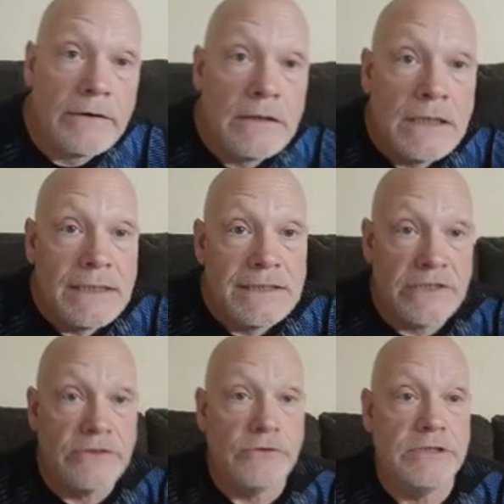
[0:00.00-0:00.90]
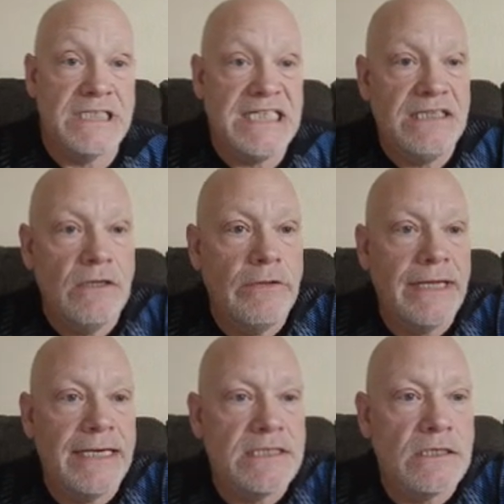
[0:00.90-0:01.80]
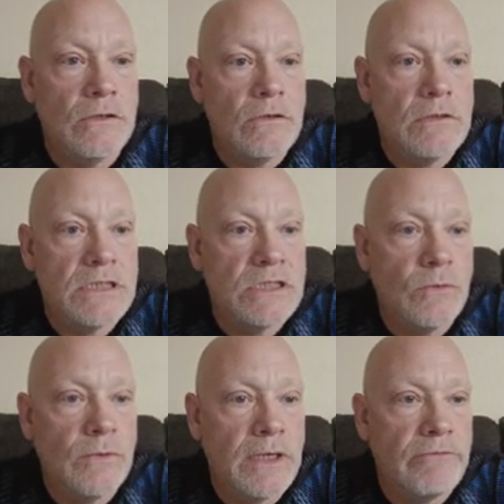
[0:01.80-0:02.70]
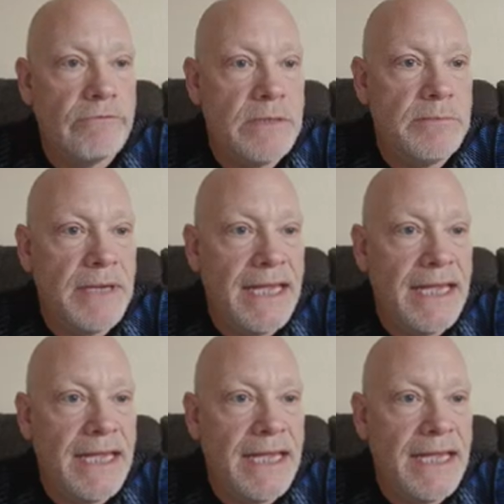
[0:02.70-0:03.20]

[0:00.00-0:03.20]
It's a 13 though. That is a loss. So we're going to rebet.